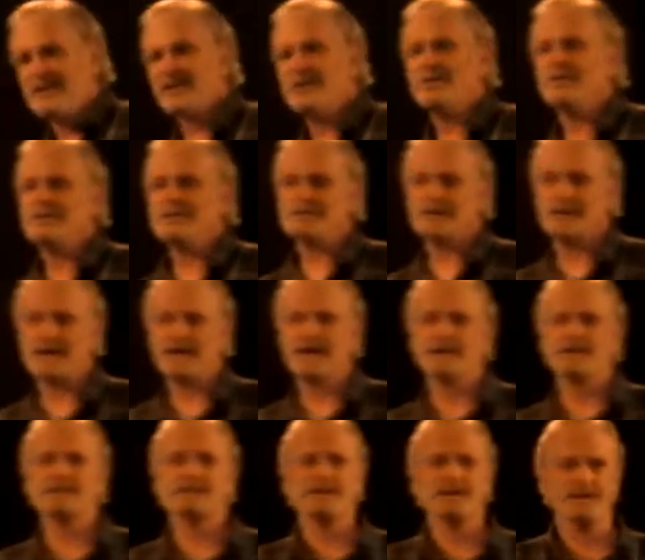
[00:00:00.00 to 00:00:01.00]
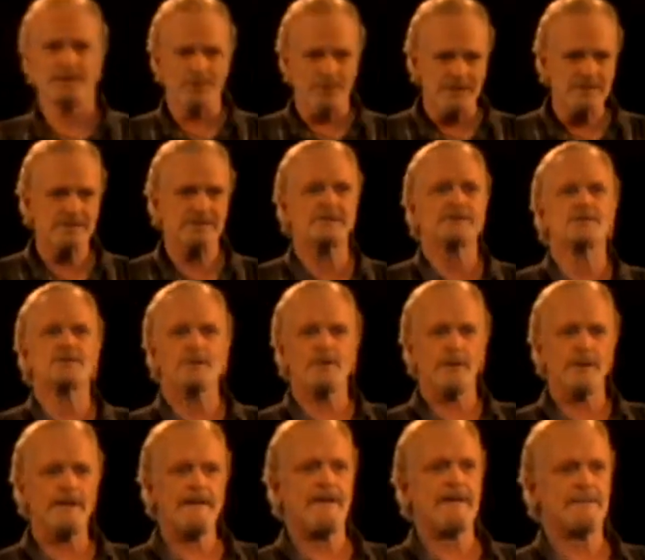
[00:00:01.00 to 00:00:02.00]
you know, these guys got the rest of the
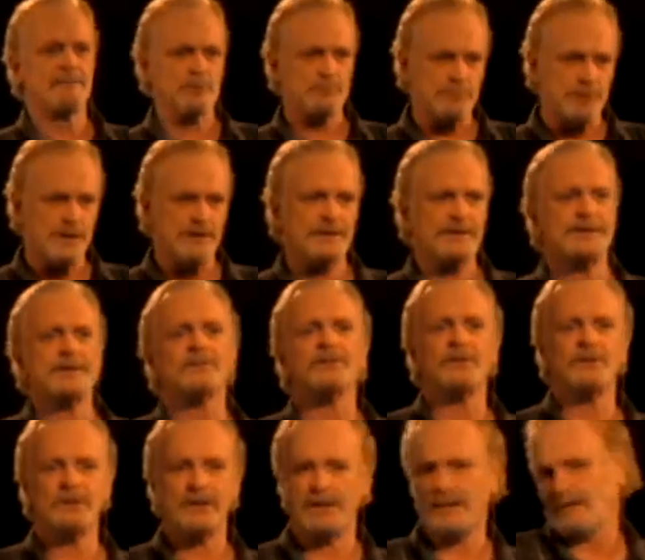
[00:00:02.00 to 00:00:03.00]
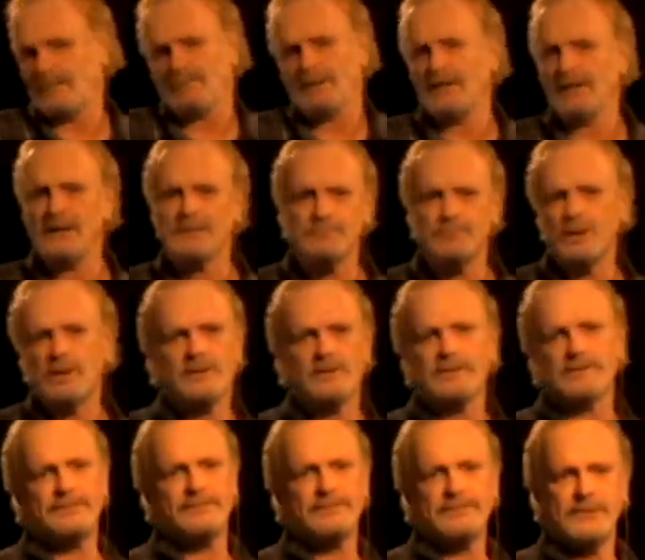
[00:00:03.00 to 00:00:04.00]
story and were brought into and it became part
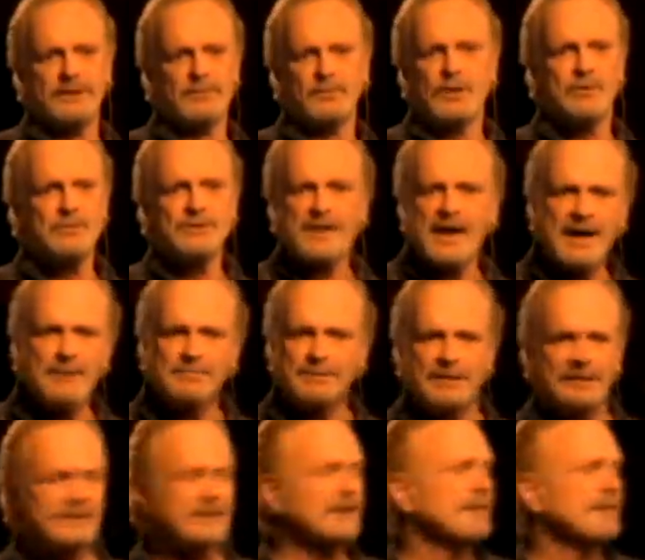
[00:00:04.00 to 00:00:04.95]
of, of what was happening